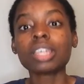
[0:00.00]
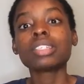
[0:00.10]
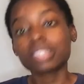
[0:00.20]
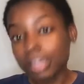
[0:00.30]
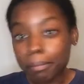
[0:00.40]

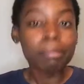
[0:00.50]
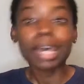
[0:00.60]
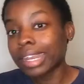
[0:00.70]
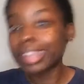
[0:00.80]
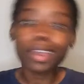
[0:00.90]

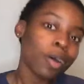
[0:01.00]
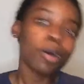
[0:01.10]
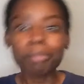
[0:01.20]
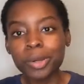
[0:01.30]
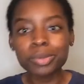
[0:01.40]
Somebody
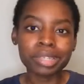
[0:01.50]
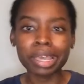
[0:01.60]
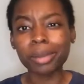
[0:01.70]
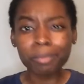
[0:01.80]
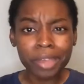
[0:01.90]
almost
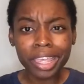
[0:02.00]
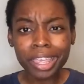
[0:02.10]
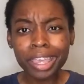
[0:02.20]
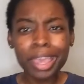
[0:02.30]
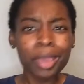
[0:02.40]
got away
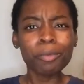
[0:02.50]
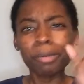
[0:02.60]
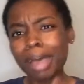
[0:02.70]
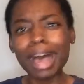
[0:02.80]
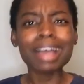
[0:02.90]

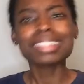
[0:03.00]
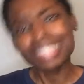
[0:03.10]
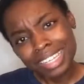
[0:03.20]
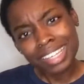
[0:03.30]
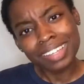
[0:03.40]
with my
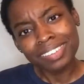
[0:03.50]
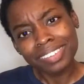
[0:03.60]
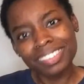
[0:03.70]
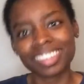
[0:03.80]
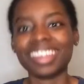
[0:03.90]
stuff.
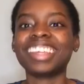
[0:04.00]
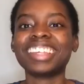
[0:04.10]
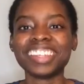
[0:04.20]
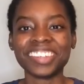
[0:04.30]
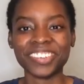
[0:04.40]

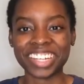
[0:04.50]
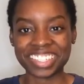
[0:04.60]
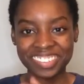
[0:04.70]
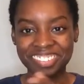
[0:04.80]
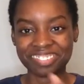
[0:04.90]
Y'all know where
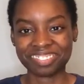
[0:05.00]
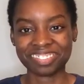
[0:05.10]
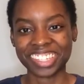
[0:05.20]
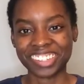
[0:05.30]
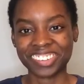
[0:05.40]
that's from?
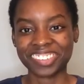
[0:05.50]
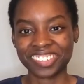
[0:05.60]
No?